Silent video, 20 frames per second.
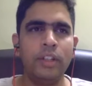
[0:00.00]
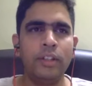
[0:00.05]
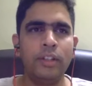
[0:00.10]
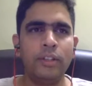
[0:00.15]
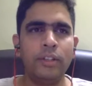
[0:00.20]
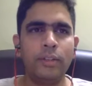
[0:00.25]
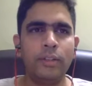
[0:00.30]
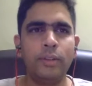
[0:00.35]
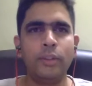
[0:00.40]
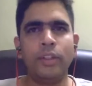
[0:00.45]

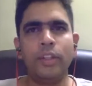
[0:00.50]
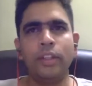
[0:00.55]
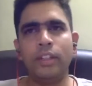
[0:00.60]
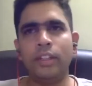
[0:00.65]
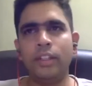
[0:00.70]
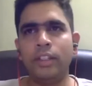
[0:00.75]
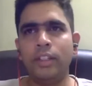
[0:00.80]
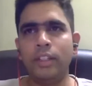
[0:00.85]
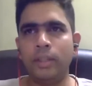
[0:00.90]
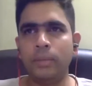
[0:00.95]
So
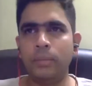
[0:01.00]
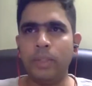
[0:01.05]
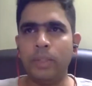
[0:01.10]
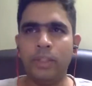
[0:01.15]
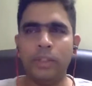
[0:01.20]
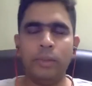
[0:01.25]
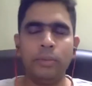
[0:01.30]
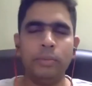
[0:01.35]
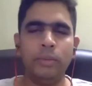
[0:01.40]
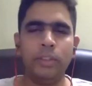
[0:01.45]
I did my
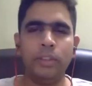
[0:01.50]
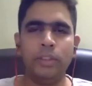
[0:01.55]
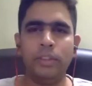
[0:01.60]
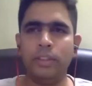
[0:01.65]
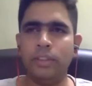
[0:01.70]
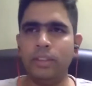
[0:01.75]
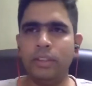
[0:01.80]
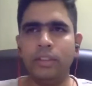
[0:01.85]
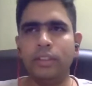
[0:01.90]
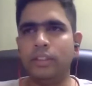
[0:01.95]

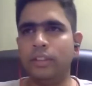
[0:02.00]
UPSC.